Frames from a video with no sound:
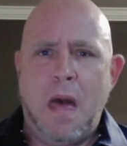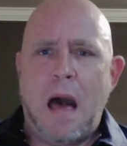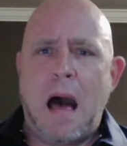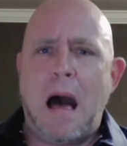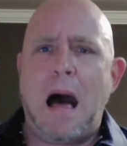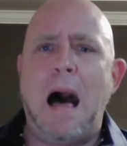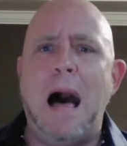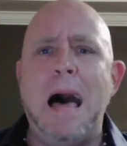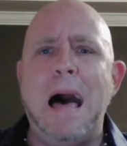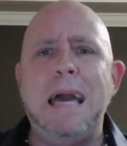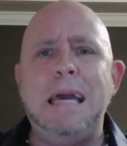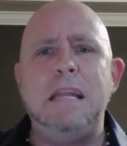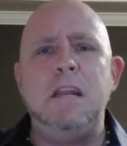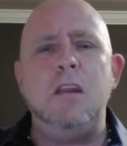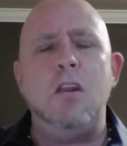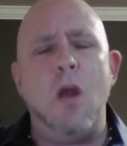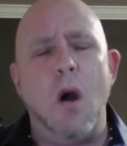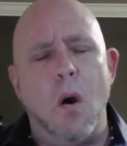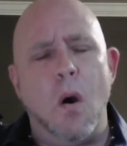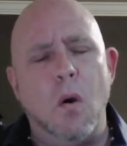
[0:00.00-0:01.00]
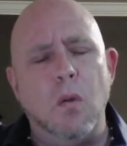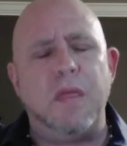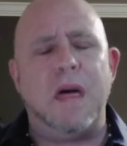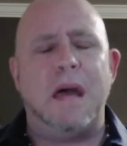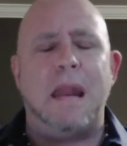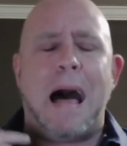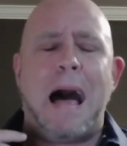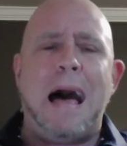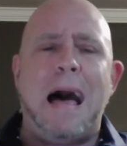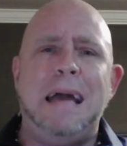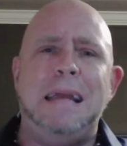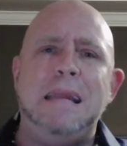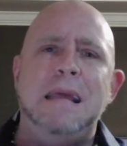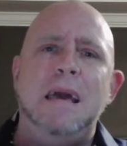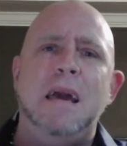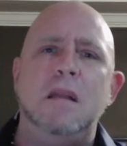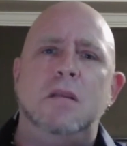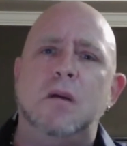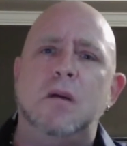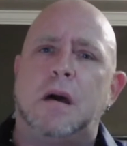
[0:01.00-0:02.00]
I know that I
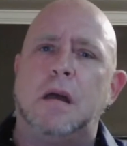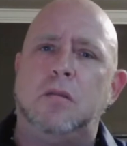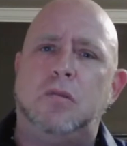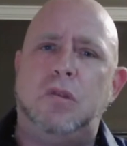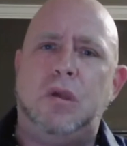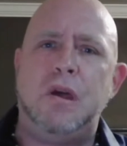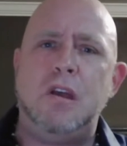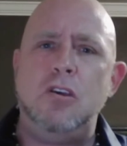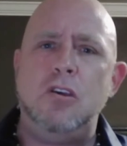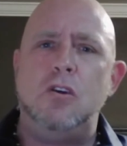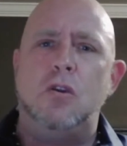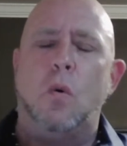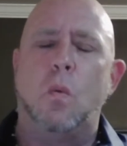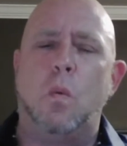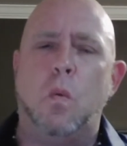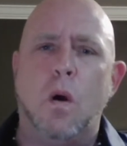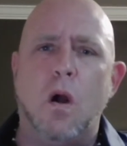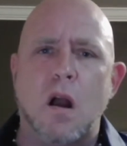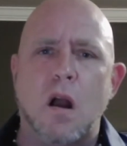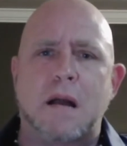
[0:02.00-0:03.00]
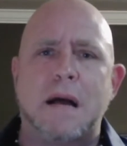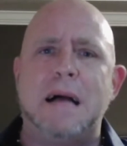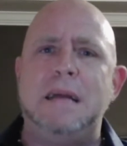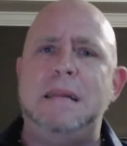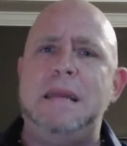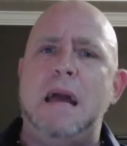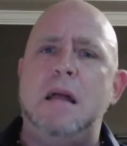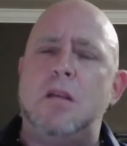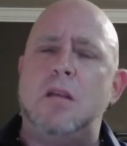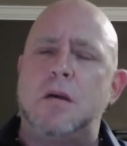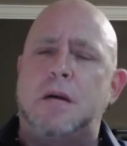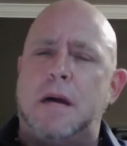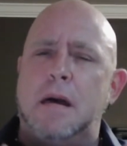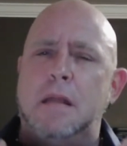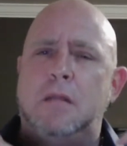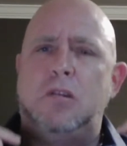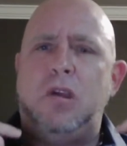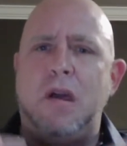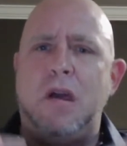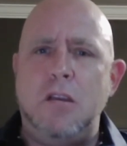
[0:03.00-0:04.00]
need to continue to work. I need to
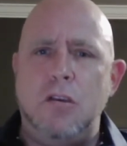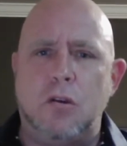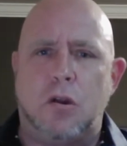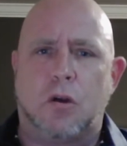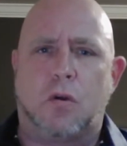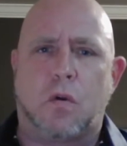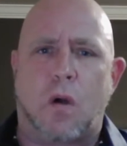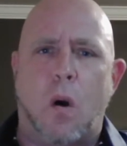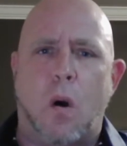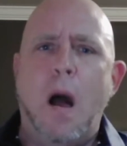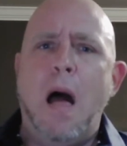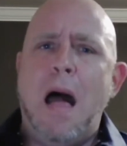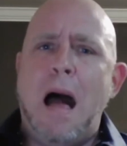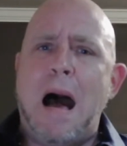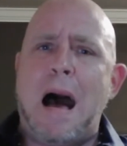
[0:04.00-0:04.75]
continue to grow.